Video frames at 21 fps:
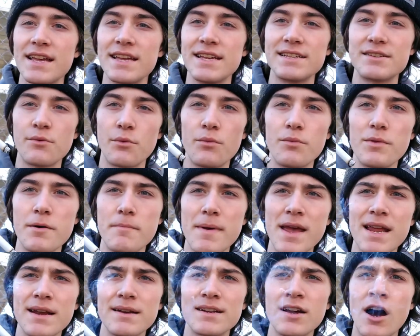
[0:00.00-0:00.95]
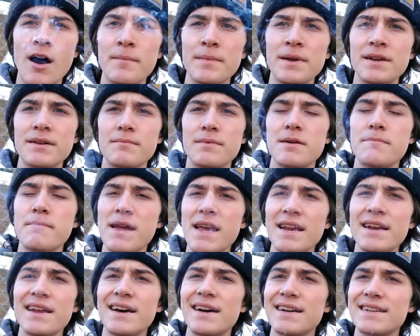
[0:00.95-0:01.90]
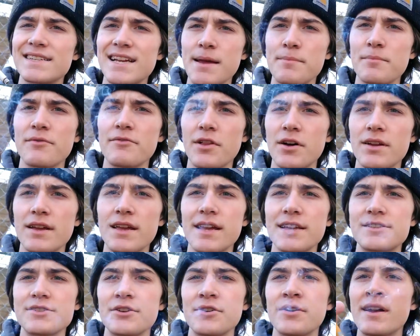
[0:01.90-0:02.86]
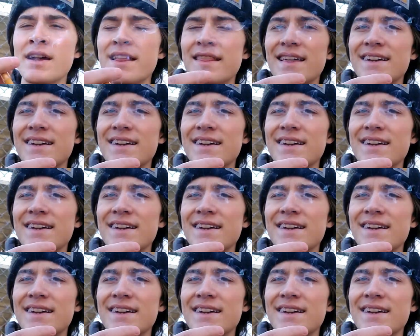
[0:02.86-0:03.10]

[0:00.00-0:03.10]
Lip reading: is the main type of lung cancer